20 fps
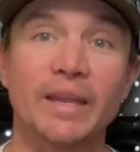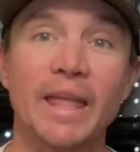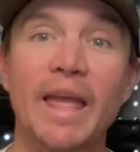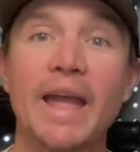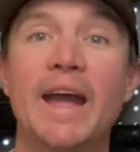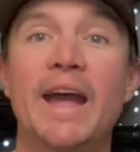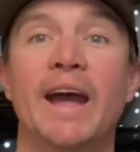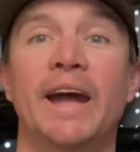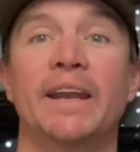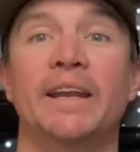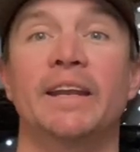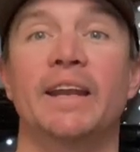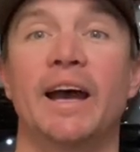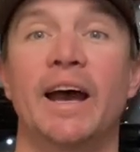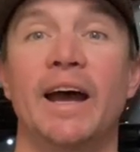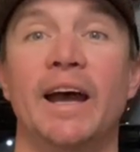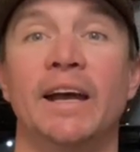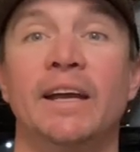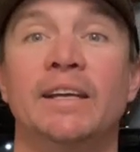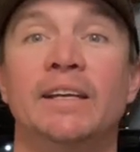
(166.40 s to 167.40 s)
and
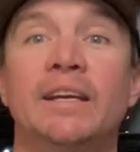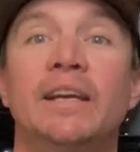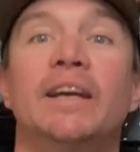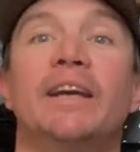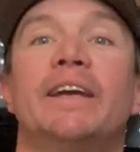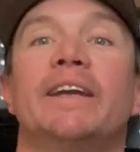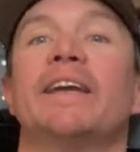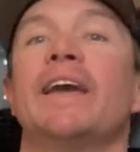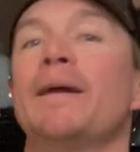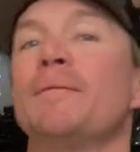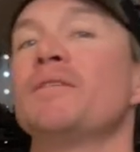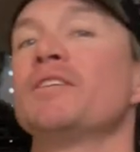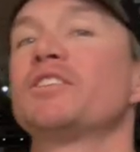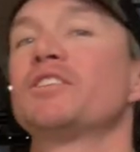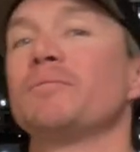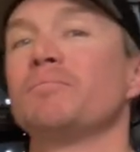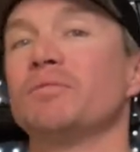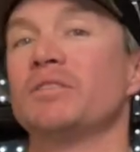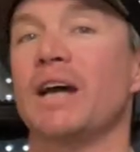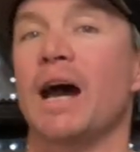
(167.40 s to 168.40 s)
uh, gave me
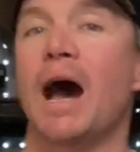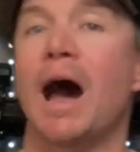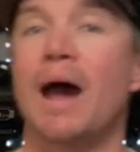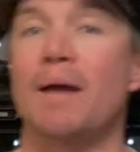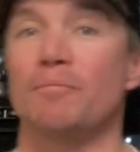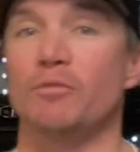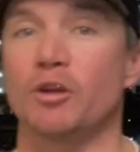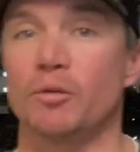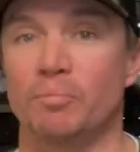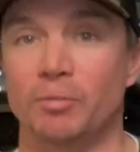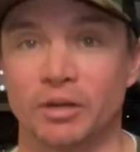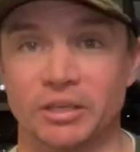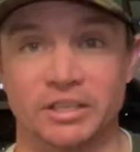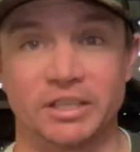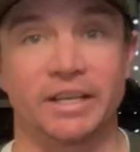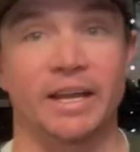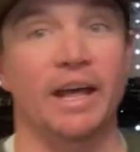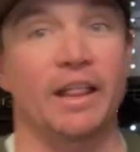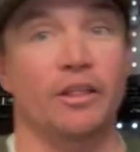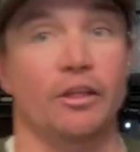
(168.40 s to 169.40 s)
some time to put
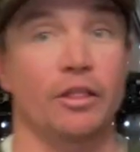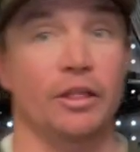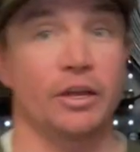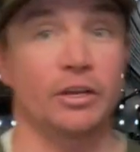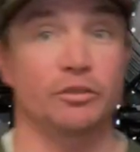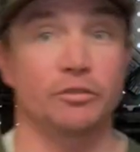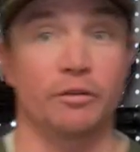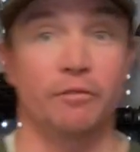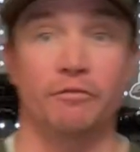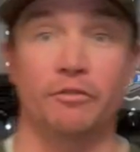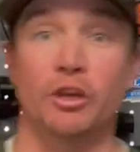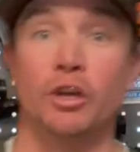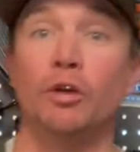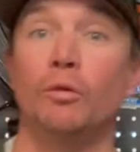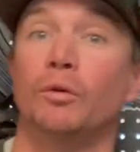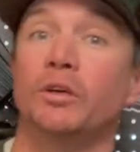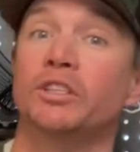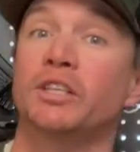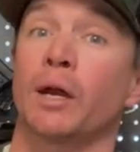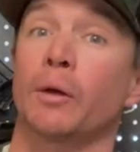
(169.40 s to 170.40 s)
together this review,
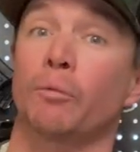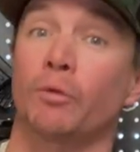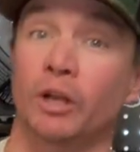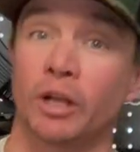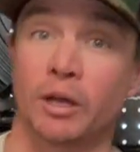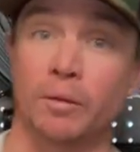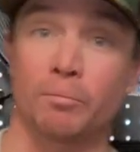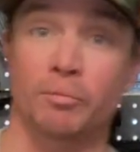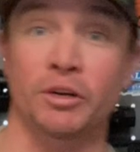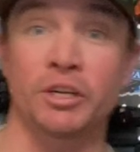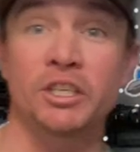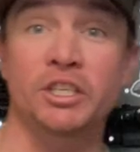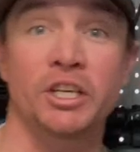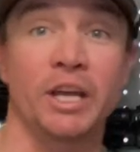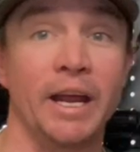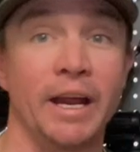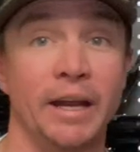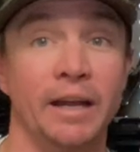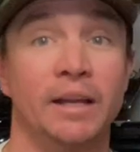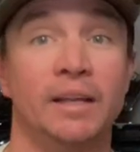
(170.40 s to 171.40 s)
which I really
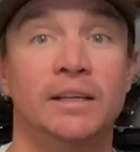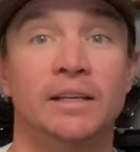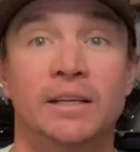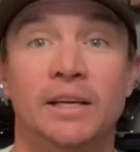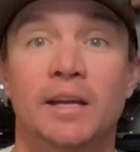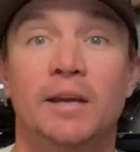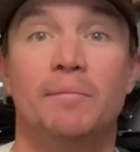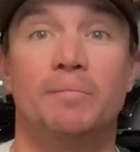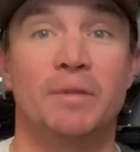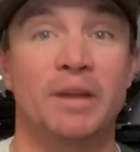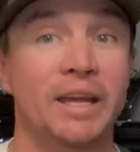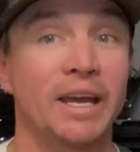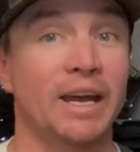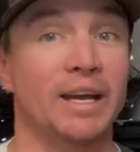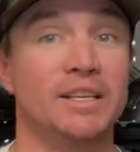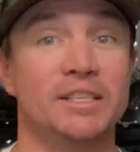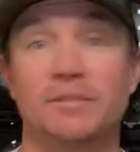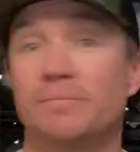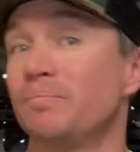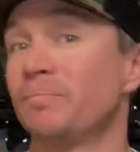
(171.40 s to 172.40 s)
appreciate
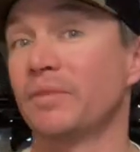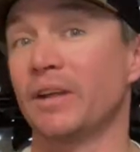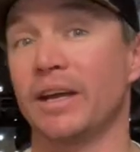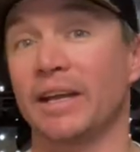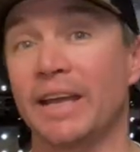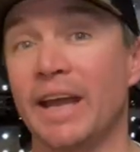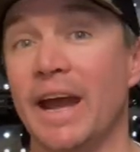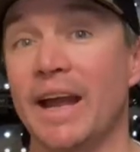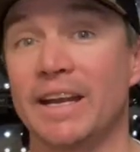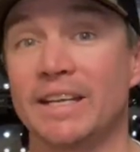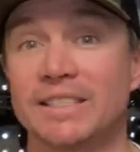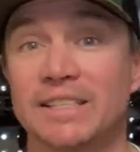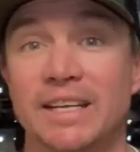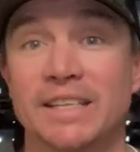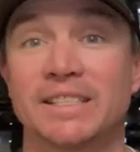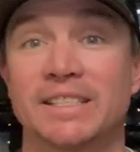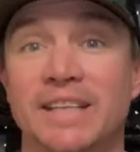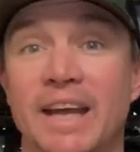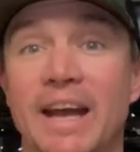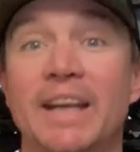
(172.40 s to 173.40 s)
because, again, as I
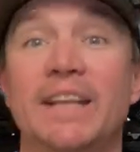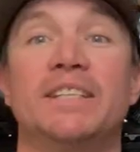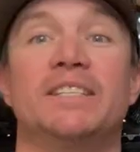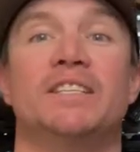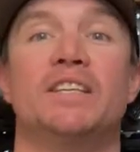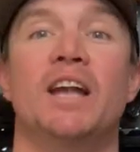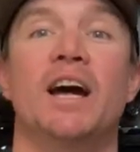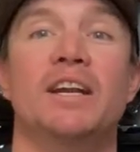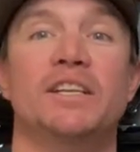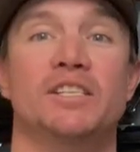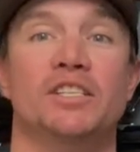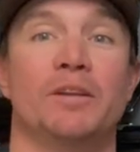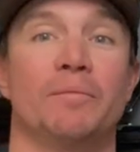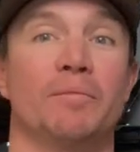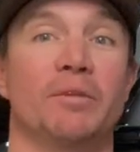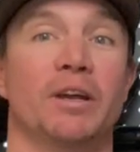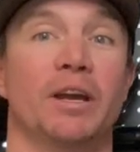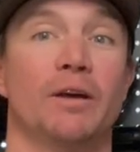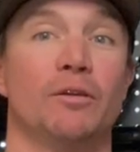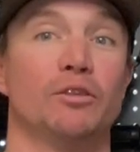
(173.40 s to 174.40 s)
said, it's not
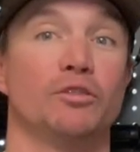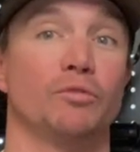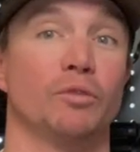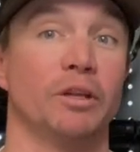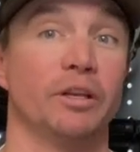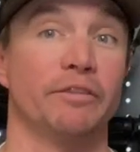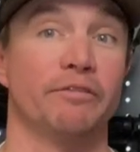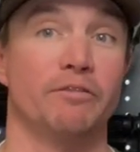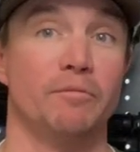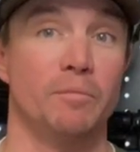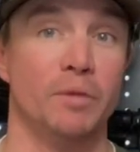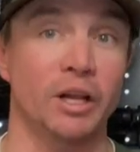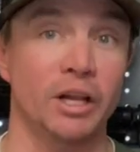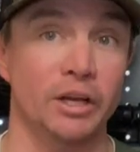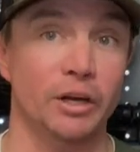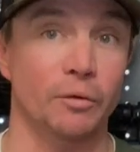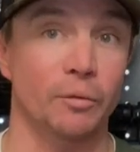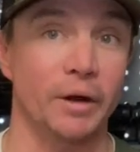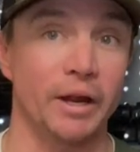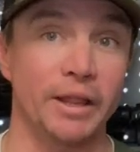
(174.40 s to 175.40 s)
something I was really
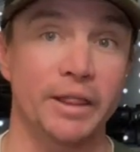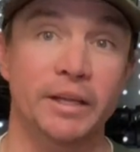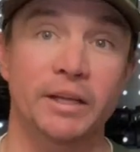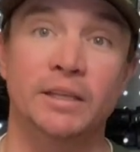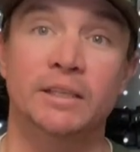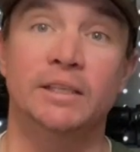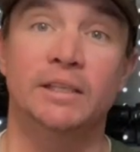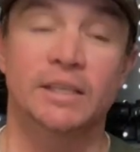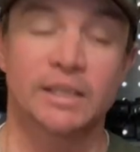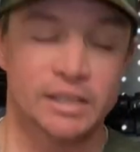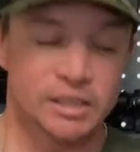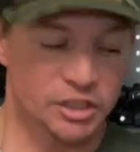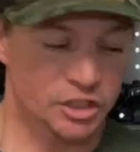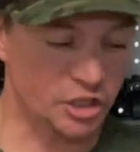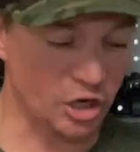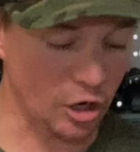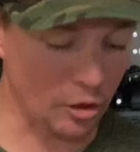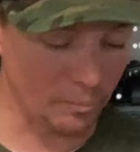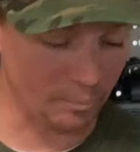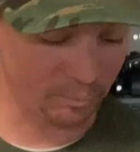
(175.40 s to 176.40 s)
familiar with.
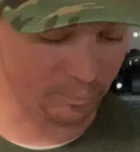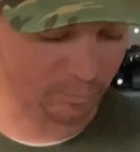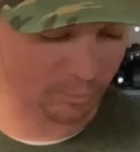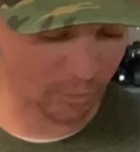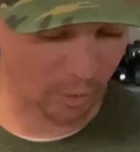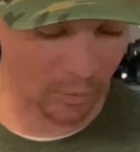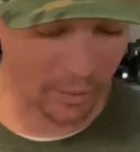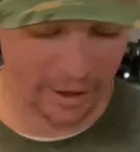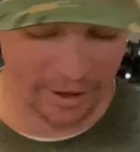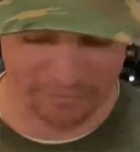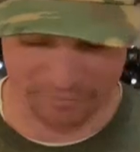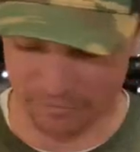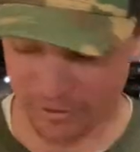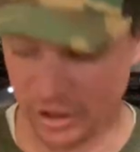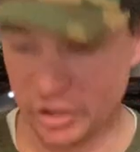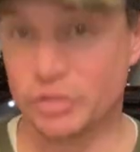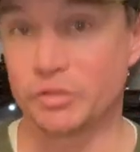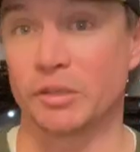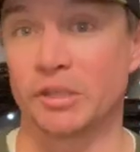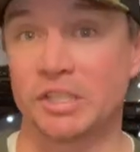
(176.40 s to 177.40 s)
So when I
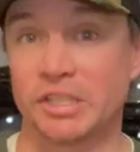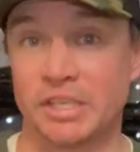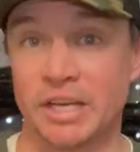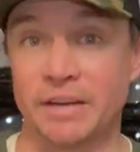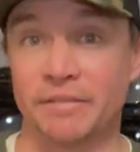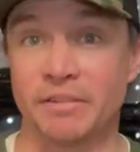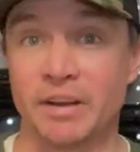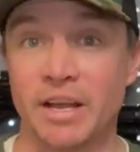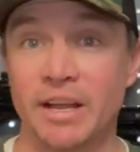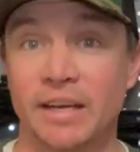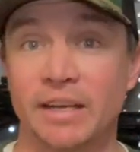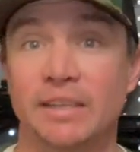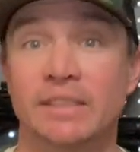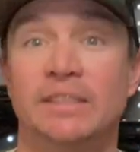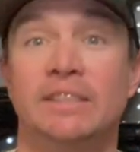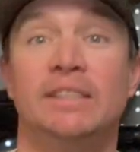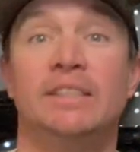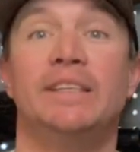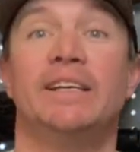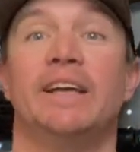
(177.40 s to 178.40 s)
first received it,
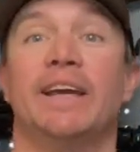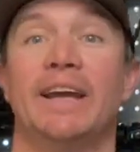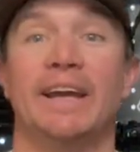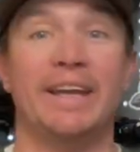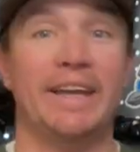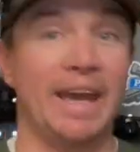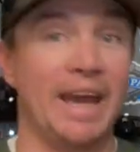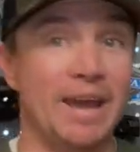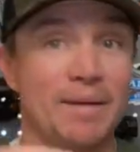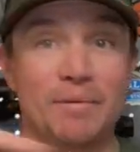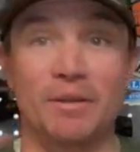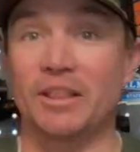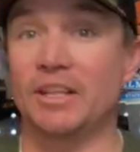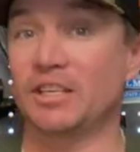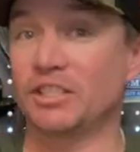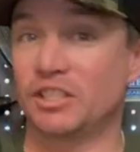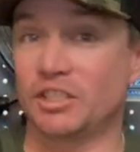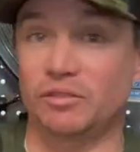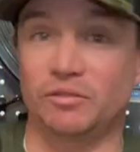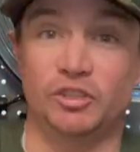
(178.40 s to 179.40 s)
it came in
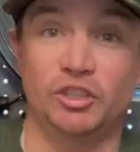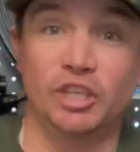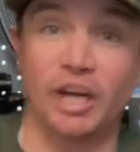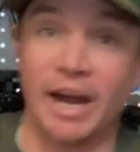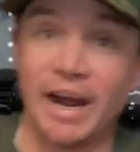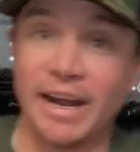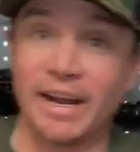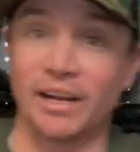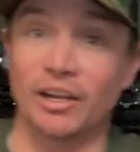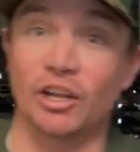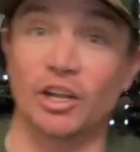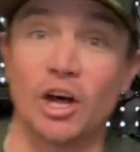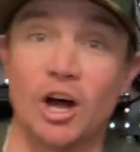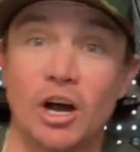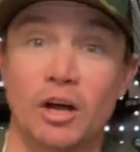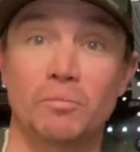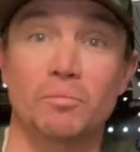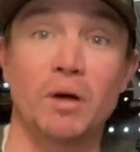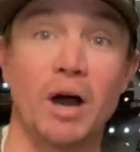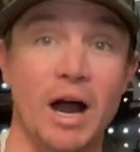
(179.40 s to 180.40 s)
this giant
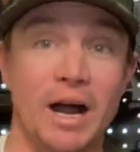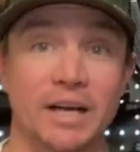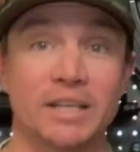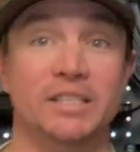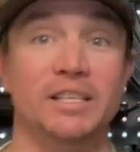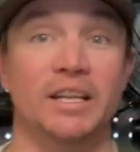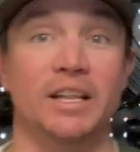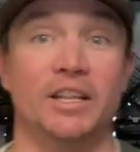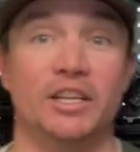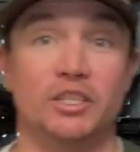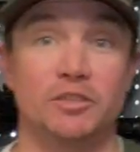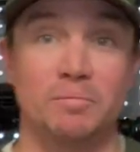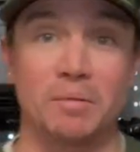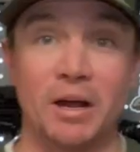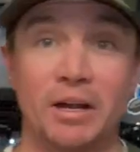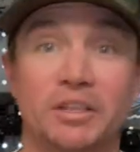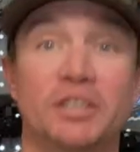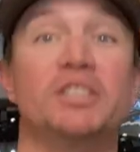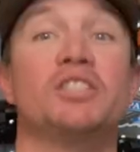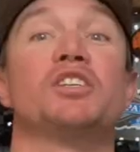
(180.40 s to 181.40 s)
long box. This
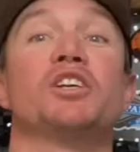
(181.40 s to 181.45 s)
belt is